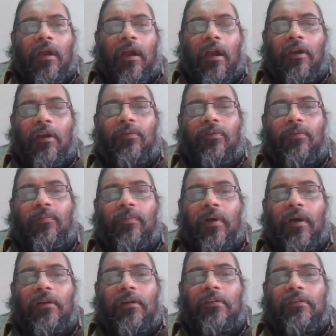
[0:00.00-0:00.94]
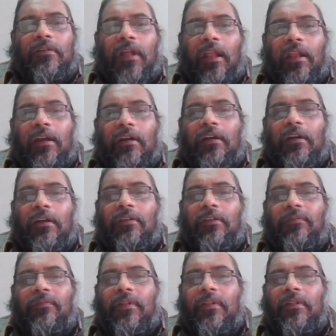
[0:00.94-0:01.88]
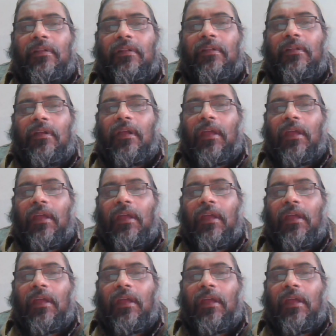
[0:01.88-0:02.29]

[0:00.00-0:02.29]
Hadoop works directly with